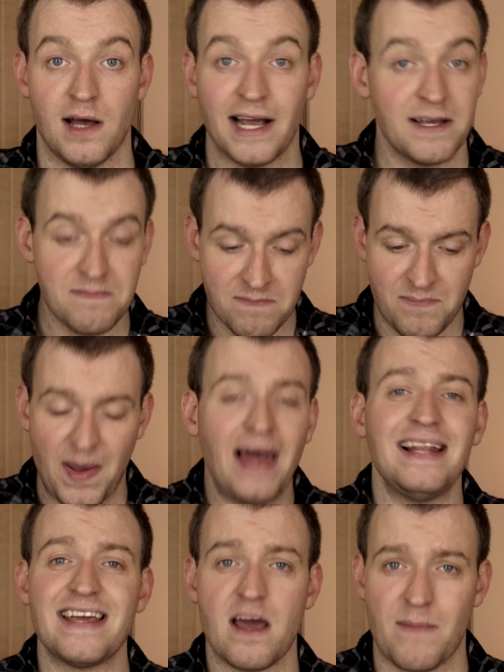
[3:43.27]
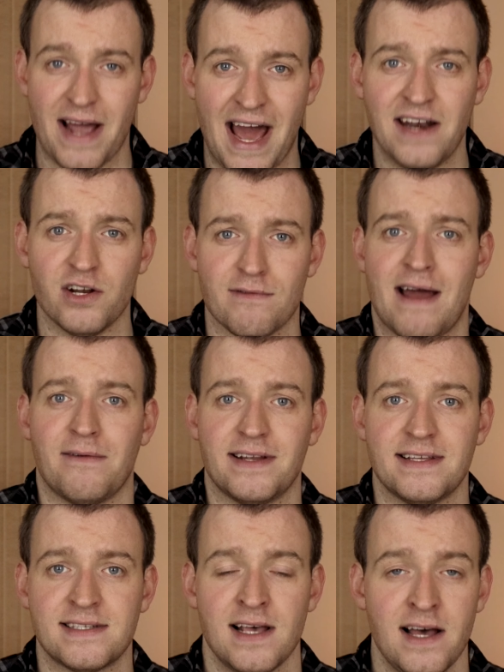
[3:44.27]
I could barely get my hand around
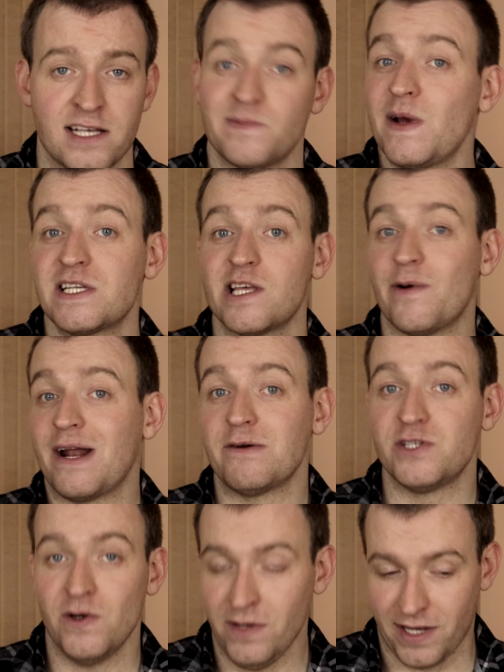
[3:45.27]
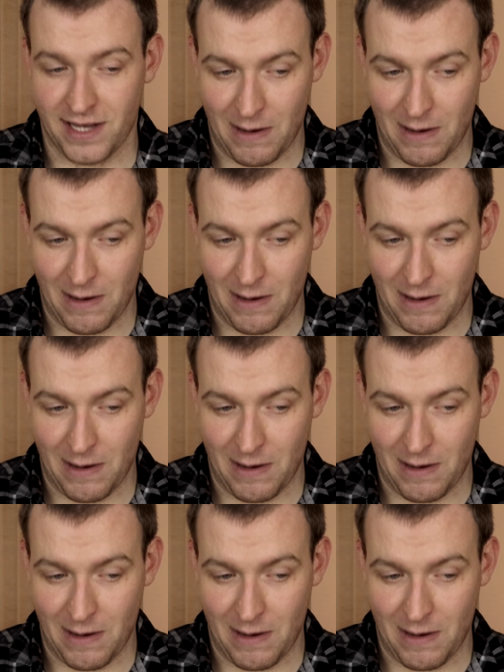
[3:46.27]
it, especially when I was younger.